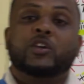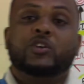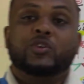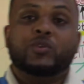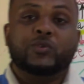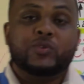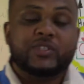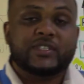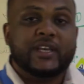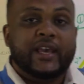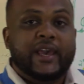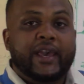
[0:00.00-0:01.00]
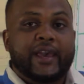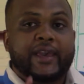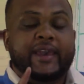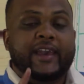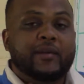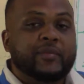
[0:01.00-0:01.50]
use
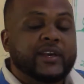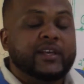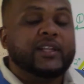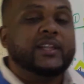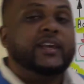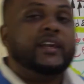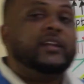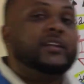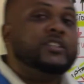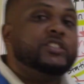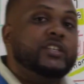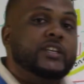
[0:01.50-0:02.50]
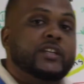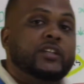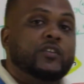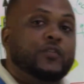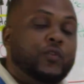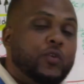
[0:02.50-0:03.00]
chemical energy in
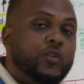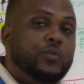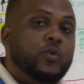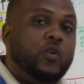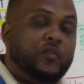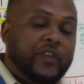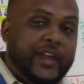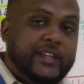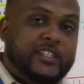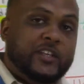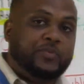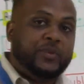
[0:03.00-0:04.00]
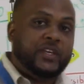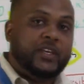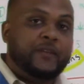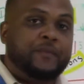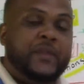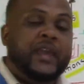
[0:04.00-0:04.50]
the form of ATP